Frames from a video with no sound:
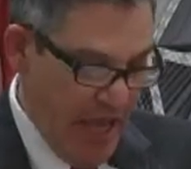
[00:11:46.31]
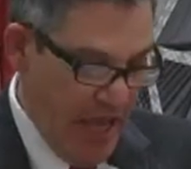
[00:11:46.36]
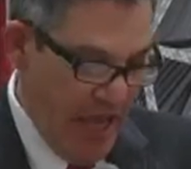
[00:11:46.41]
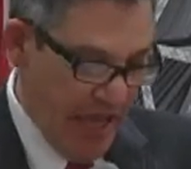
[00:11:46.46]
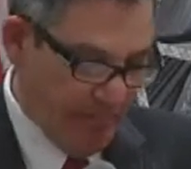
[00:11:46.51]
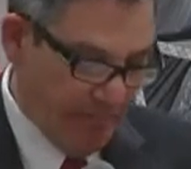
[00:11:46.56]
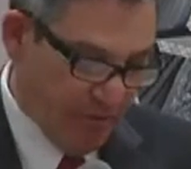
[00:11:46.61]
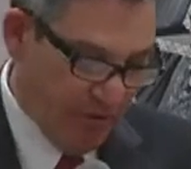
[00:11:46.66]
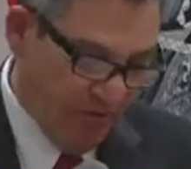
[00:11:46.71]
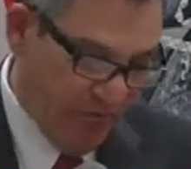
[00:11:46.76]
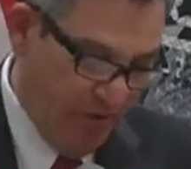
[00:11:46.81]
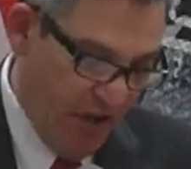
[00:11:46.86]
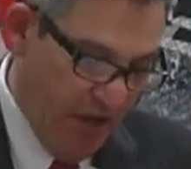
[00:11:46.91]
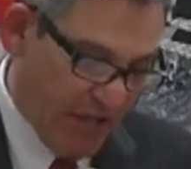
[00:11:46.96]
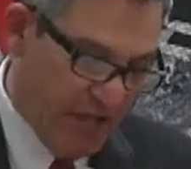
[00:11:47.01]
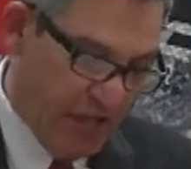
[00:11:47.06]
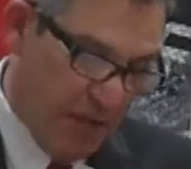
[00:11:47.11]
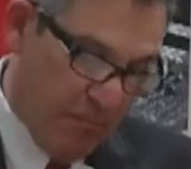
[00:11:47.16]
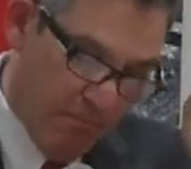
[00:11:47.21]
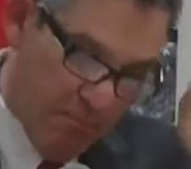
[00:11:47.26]
and
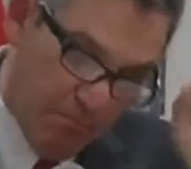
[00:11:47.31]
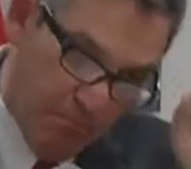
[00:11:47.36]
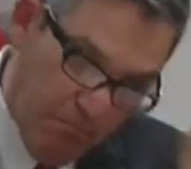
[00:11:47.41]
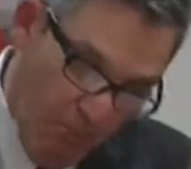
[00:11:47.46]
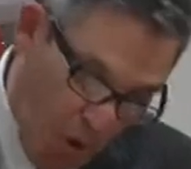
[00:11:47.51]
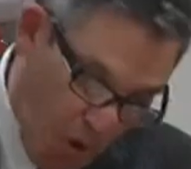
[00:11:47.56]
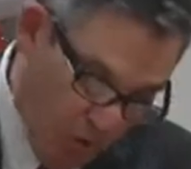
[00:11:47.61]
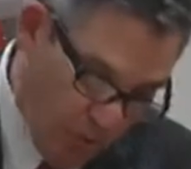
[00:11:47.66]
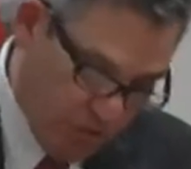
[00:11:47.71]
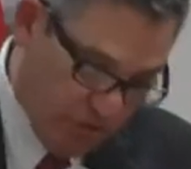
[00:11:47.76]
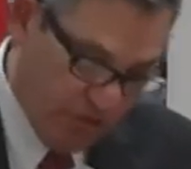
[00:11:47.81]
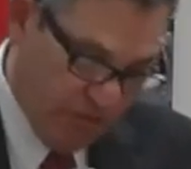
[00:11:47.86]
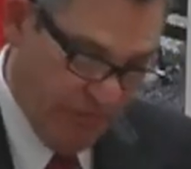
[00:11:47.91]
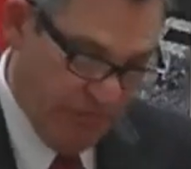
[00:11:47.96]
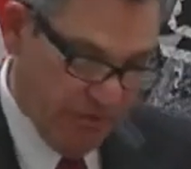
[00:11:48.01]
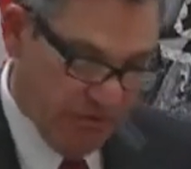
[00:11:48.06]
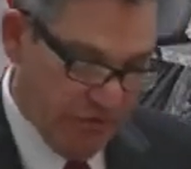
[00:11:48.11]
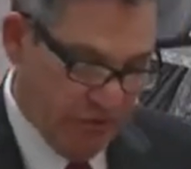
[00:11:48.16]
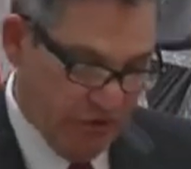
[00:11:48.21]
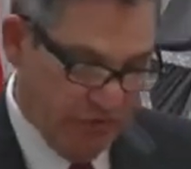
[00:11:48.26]
providing most of
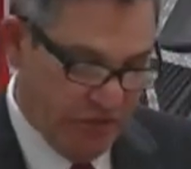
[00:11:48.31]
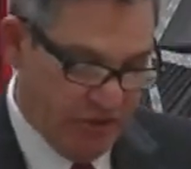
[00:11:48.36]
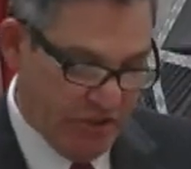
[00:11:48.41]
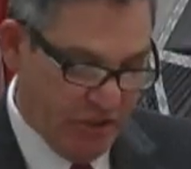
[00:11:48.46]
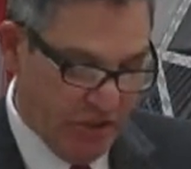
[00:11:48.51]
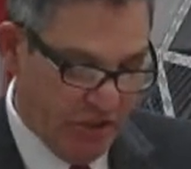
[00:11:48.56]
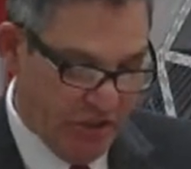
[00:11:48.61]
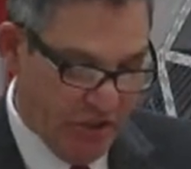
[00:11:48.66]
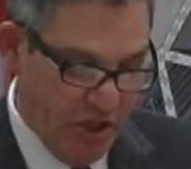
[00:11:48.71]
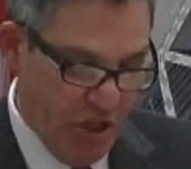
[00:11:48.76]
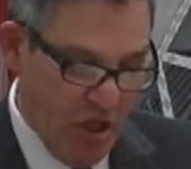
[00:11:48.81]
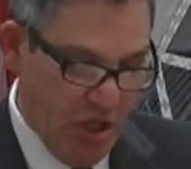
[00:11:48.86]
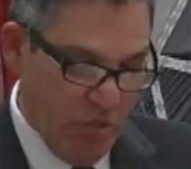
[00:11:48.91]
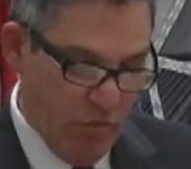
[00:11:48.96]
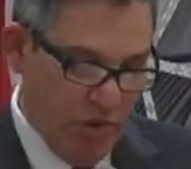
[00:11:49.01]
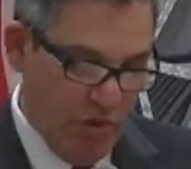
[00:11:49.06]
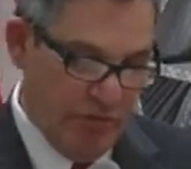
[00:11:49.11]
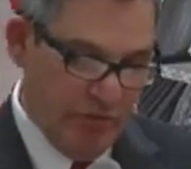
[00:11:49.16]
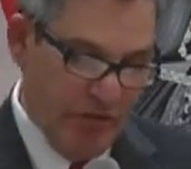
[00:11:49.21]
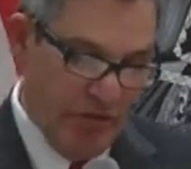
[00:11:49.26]
the services
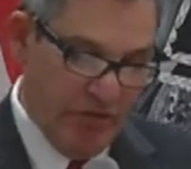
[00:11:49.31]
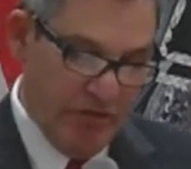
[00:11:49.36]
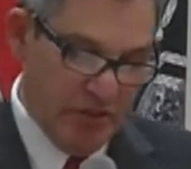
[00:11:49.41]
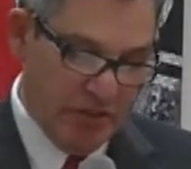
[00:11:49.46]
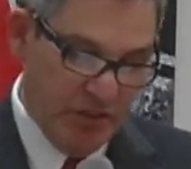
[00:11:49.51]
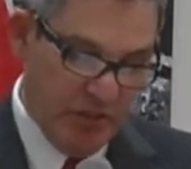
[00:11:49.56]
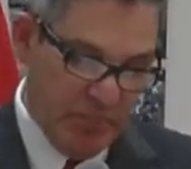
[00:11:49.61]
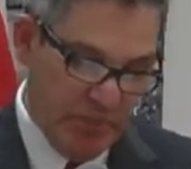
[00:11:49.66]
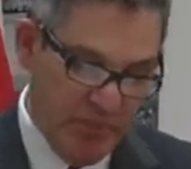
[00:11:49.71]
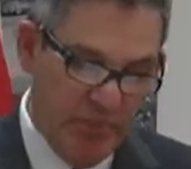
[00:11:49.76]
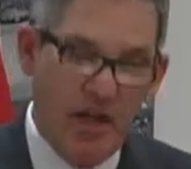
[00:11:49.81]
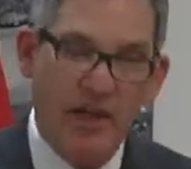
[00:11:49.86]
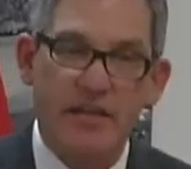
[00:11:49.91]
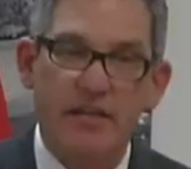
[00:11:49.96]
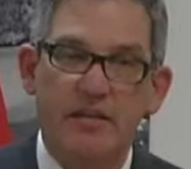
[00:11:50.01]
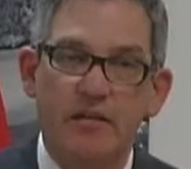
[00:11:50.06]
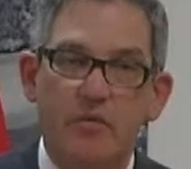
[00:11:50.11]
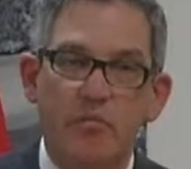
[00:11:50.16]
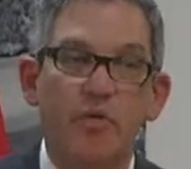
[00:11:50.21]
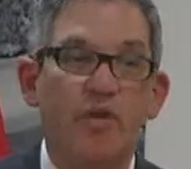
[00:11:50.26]
we previously
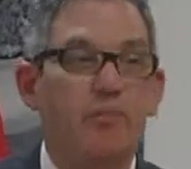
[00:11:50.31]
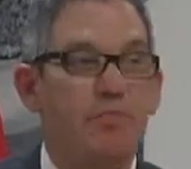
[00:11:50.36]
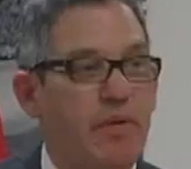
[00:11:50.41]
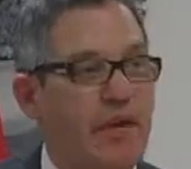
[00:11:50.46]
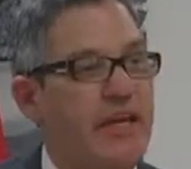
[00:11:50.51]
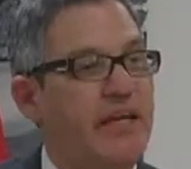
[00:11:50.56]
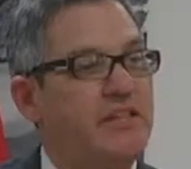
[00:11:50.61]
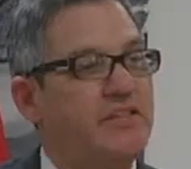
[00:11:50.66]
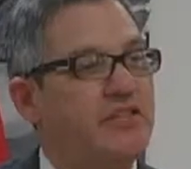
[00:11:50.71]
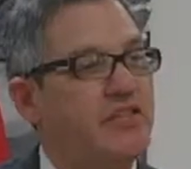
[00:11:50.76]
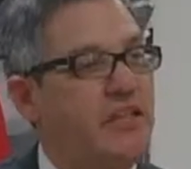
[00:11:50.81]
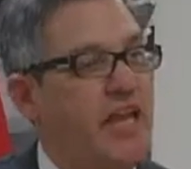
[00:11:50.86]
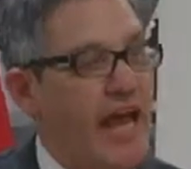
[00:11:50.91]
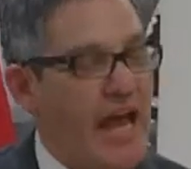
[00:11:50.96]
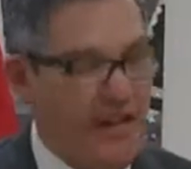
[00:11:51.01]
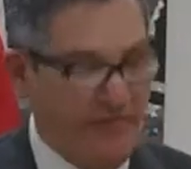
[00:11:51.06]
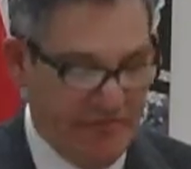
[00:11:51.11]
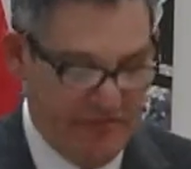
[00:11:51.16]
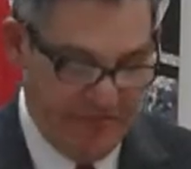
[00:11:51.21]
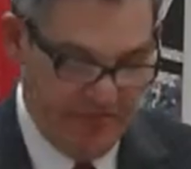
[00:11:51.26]
provided with paid
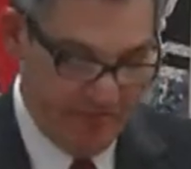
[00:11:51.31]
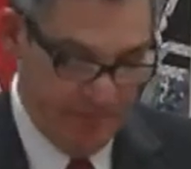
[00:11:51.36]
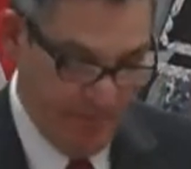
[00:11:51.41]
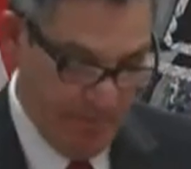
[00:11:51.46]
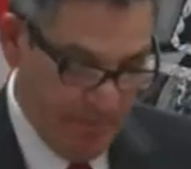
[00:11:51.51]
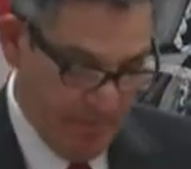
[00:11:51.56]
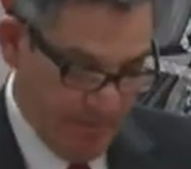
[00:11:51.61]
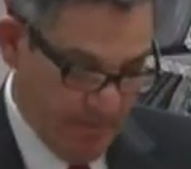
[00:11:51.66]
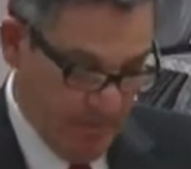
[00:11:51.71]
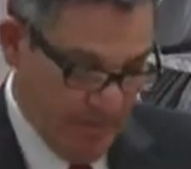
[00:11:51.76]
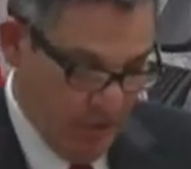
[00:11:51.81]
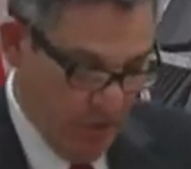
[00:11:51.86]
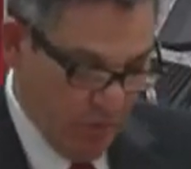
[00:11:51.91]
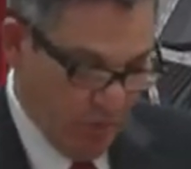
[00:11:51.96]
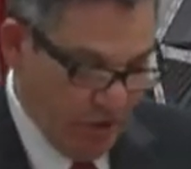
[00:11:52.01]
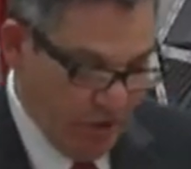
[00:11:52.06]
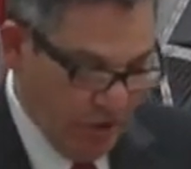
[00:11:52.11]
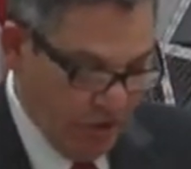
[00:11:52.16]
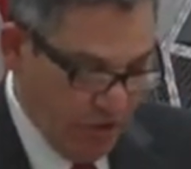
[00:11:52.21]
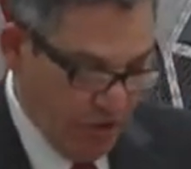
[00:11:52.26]
staff.
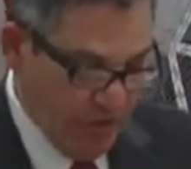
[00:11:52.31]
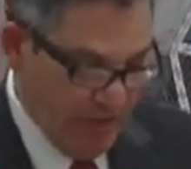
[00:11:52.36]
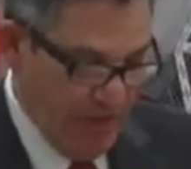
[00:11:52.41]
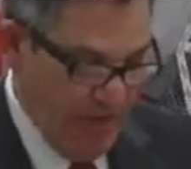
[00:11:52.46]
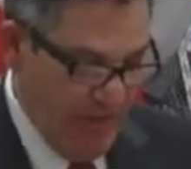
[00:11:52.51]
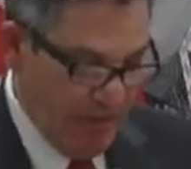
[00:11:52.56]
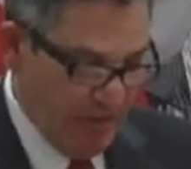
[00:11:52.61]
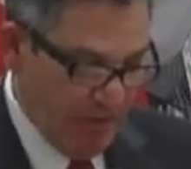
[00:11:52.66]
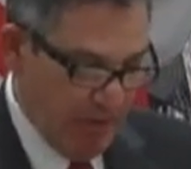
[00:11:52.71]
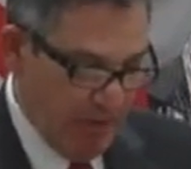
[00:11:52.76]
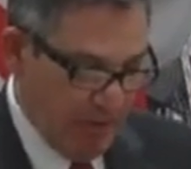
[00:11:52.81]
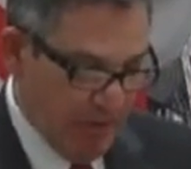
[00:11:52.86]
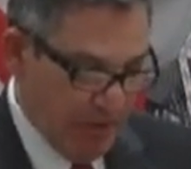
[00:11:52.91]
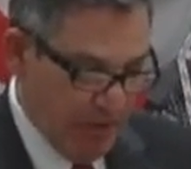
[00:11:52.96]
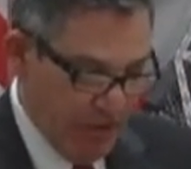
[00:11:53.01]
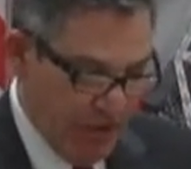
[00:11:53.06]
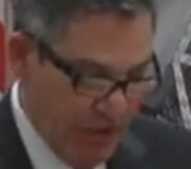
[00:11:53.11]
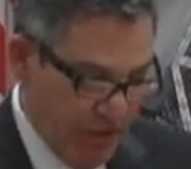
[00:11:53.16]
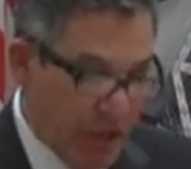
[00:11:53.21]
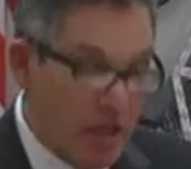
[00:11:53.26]
We currently have about
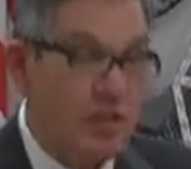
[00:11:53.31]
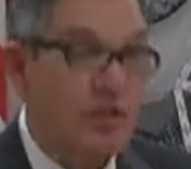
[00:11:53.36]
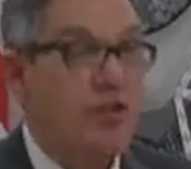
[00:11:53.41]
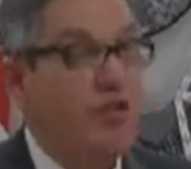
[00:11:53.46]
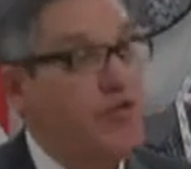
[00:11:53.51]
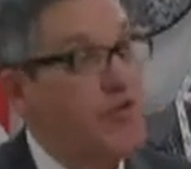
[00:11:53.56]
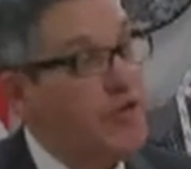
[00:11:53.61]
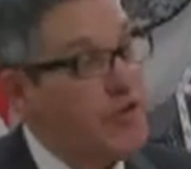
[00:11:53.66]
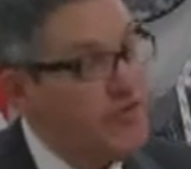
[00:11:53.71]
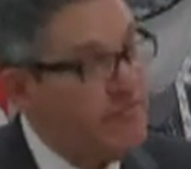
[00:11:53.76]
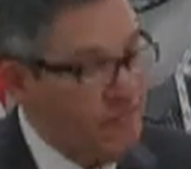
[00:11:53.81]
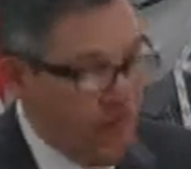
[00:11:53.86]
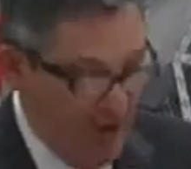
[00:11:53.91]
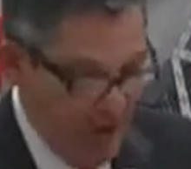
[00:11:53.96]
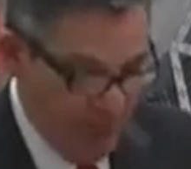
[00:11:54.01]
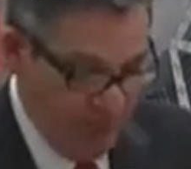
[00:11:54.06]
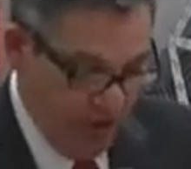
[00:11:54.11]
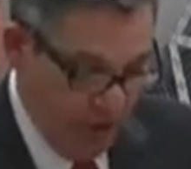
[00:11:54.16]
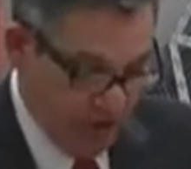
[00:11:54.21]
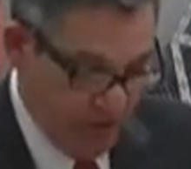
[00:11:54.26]
30 to
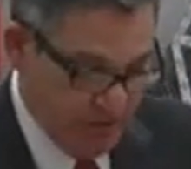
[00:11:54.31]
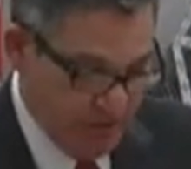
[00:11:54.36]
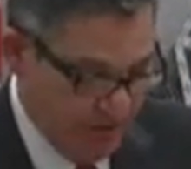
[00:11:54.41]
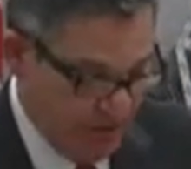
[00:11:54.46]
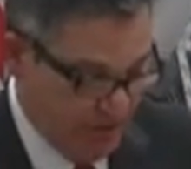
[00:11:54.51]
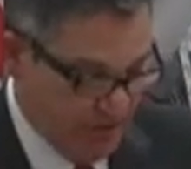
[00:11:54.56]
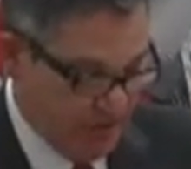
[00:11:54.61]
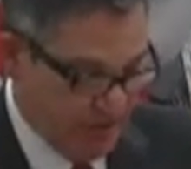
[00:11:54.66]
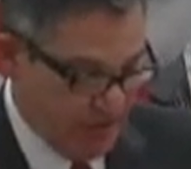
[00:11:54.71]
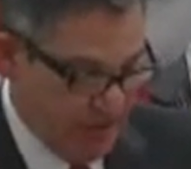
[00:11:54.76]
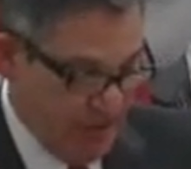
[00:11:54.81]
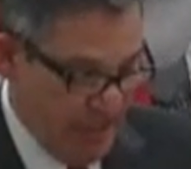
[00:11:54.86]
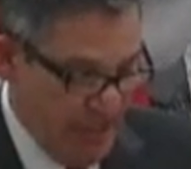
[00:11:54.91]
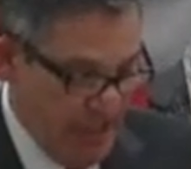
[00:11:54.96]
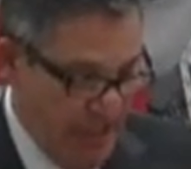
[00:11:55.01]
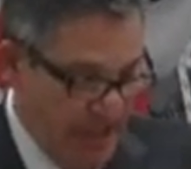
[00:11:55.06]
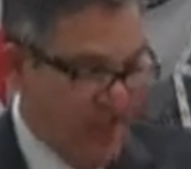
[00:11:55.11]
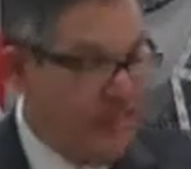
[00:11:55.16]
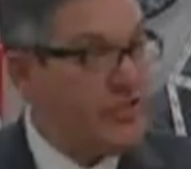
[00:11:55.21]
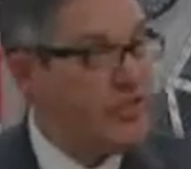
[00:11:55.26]
35 volunteers,
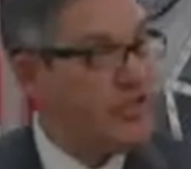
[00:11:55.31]
and